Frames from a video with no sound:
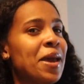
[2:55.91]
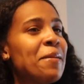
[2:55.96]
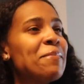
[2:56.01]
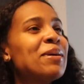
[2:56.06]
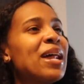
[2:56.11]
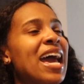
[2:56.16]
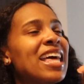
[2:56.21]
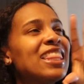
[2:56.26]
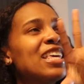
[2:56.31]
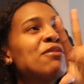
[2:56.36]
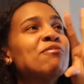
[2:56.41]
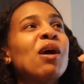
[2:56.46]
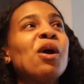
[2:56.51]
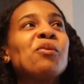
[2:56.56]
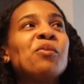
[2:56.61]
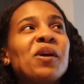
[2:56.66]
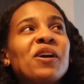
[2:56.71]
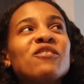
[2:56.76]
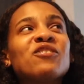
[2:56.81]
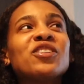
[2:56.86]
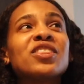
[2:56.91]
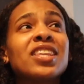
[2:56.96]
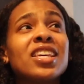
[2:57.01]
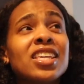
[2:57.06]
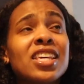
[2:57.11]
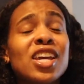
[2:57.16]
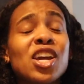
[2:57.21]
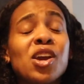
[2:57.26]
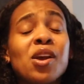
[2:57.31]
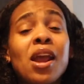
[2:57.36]
but I think my word for the
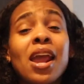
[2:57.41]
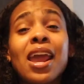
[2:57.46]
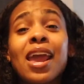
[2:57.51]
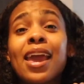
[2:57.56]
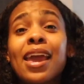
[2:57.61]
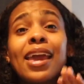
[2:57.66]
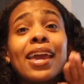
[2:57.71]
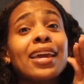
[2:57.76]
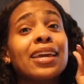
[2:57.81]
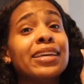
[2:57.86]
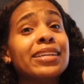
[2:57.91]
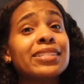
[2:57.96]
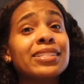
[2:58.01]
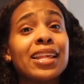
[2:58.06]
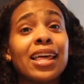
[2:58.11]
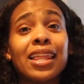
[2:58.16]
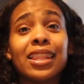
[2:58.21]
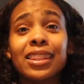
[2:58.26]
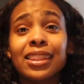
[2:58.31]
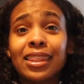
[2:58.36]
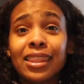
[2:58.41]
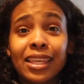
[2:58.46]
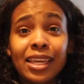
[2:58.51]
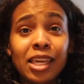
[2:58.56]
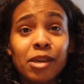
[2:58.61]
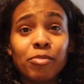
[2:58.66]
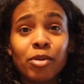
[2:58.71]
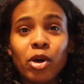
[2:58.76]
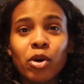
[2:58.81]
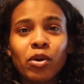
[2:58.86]
year is
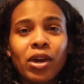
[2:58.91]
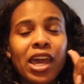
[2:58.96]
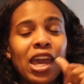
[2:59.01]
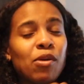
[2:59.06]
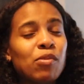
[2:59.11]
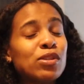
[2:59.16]
leap, okay?